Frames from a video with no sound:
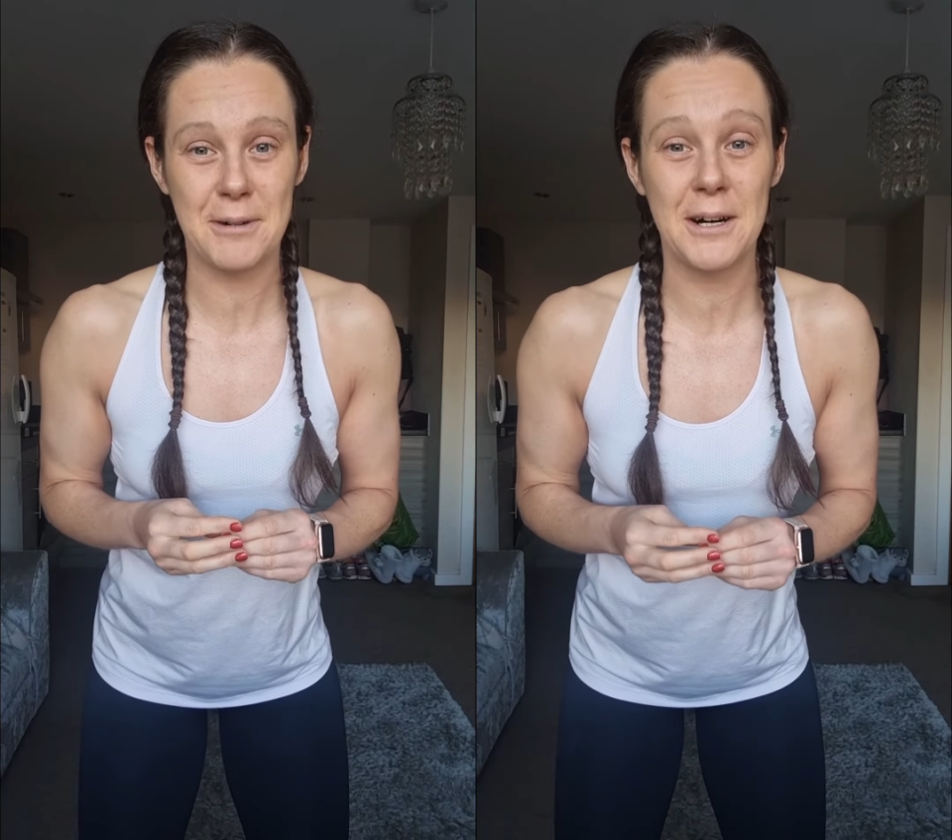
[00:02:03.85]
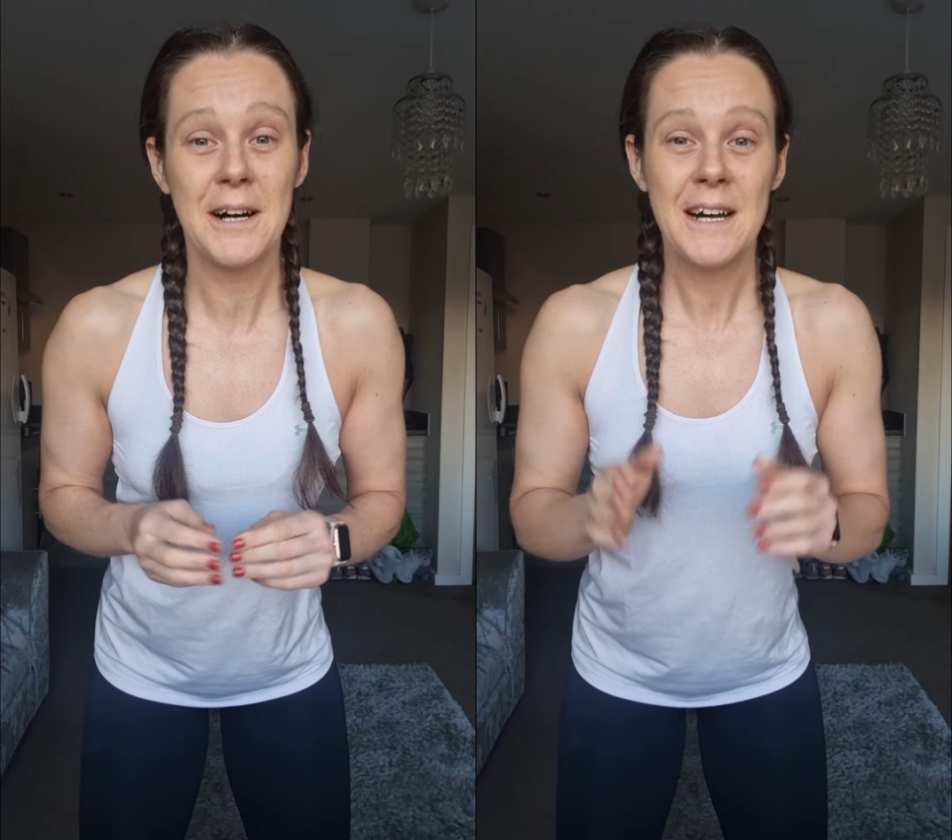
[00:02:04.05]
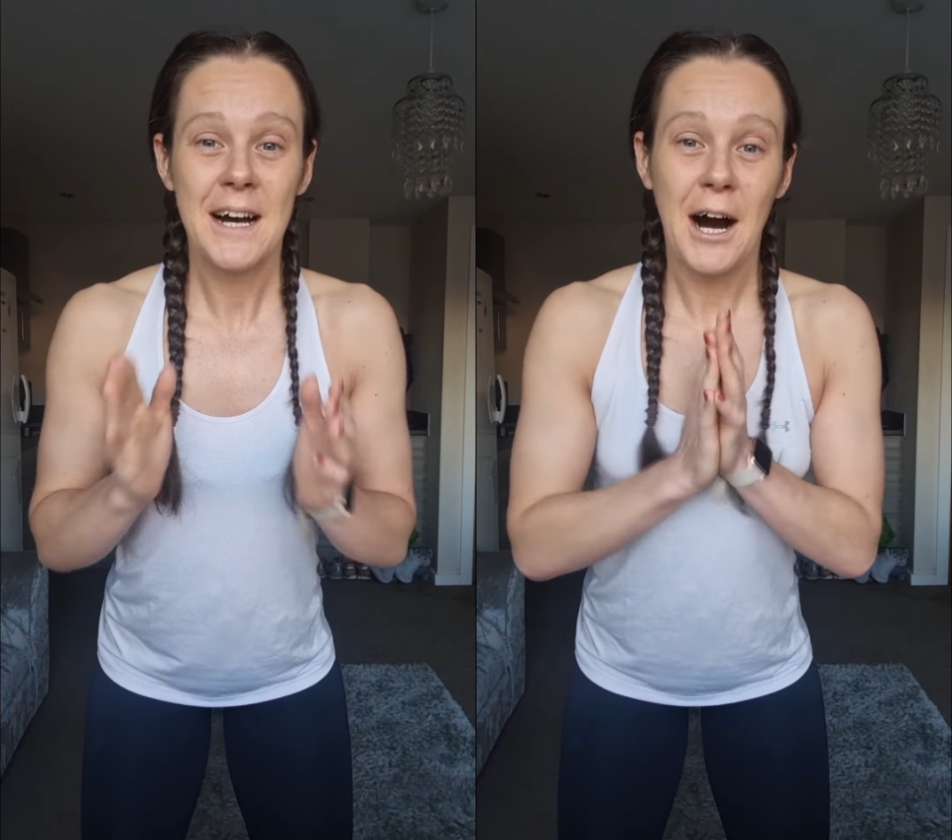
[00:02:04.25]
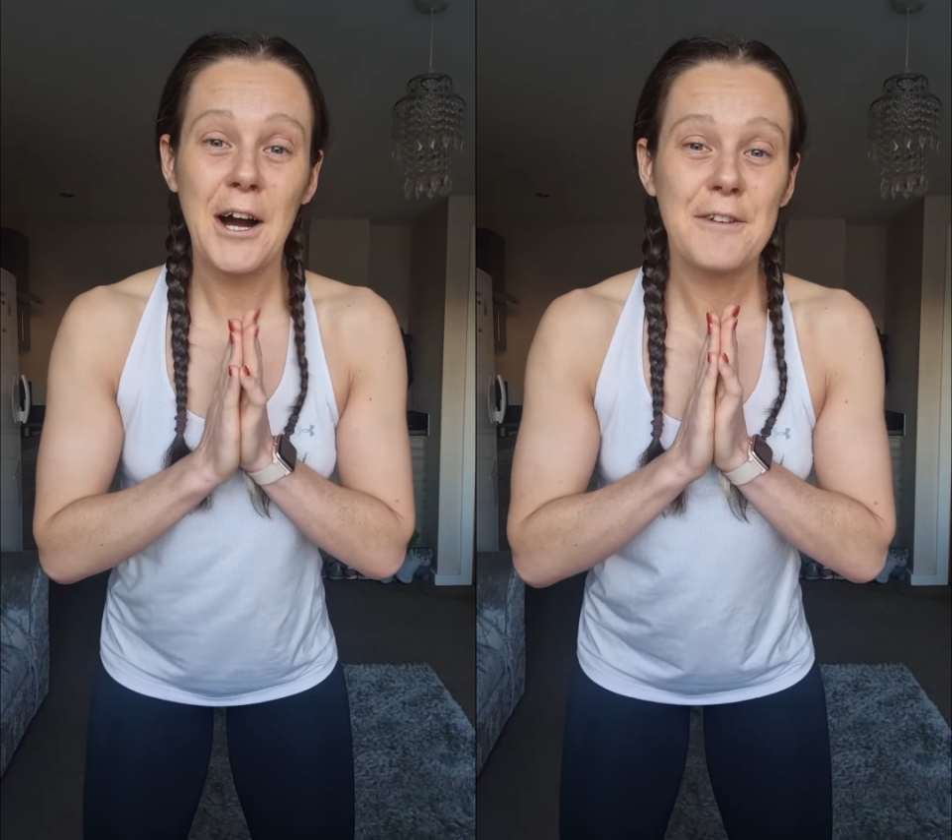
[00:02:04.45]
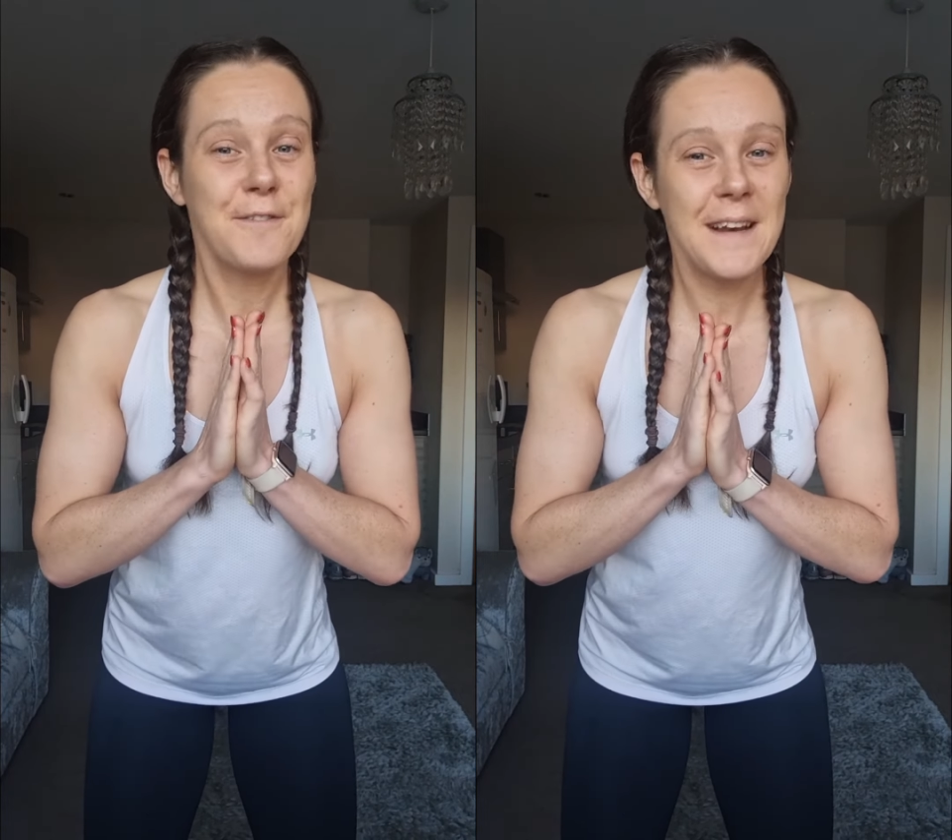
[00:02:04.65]
But
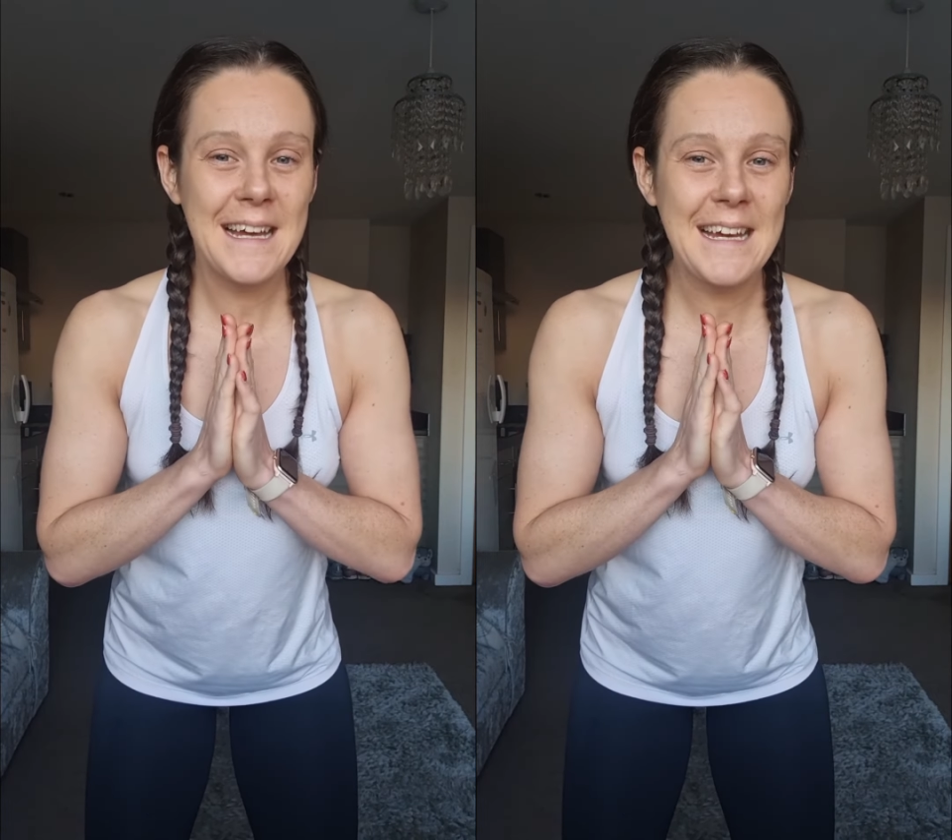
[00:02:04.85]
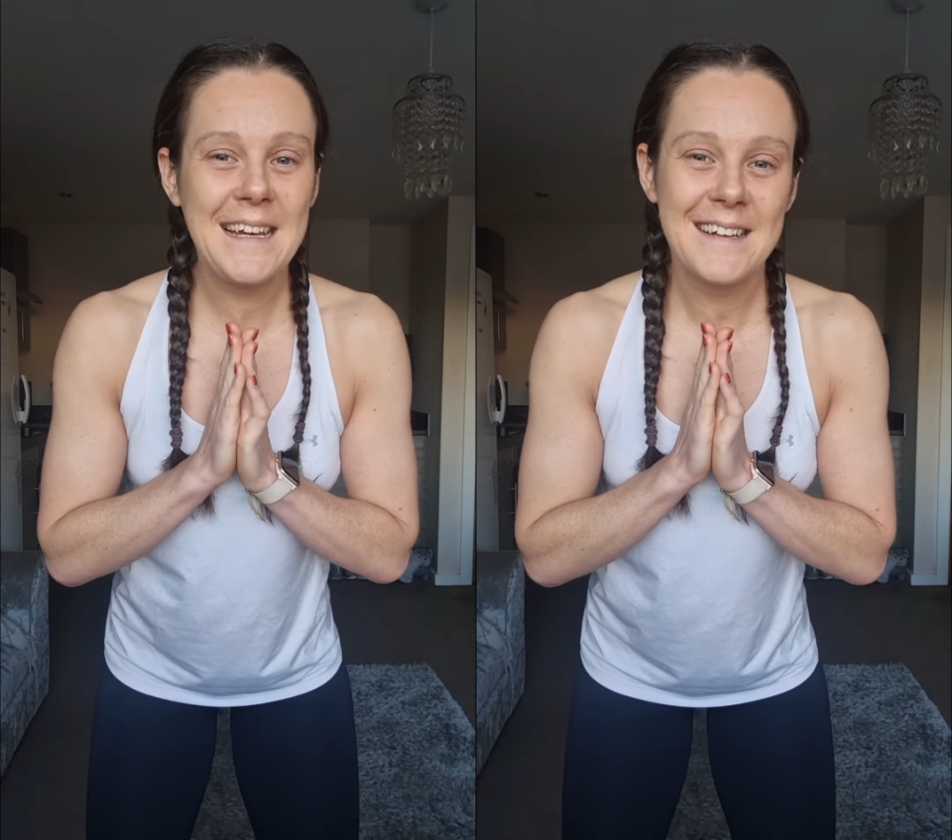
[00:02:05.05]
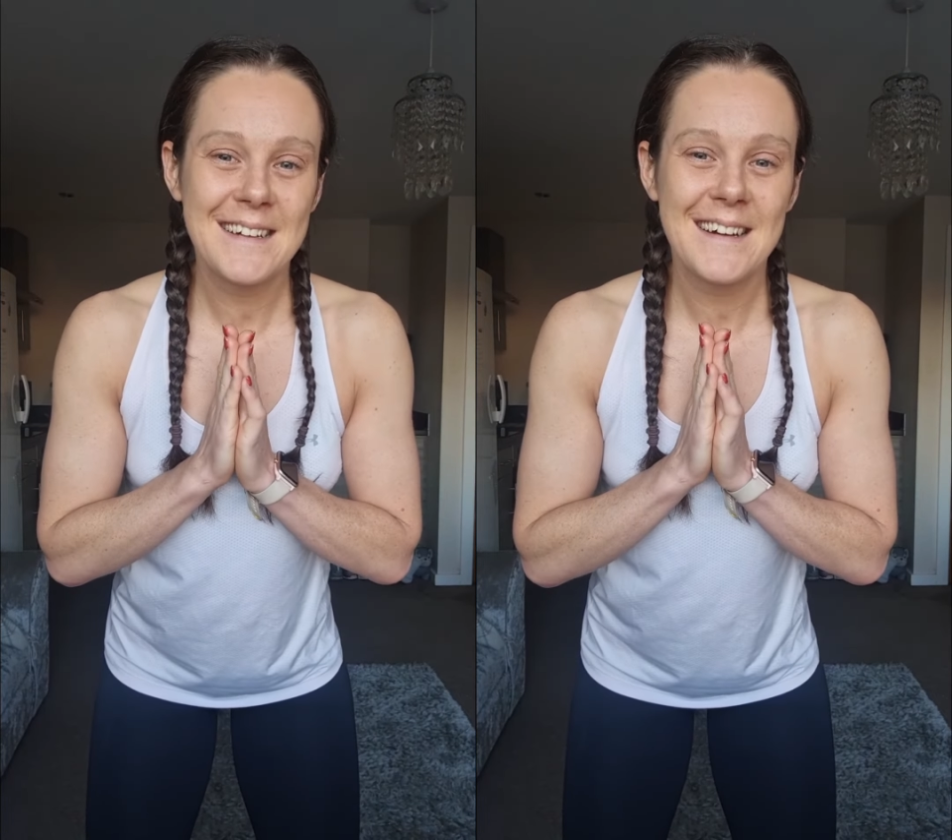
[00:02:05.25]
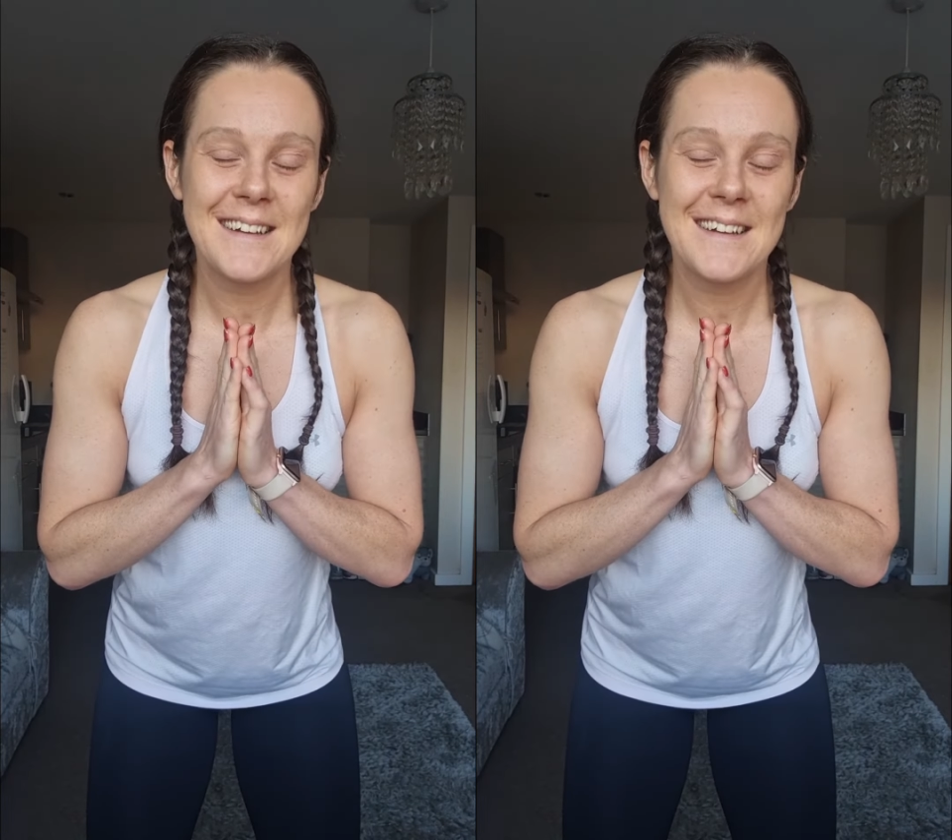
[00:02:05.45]
hopefully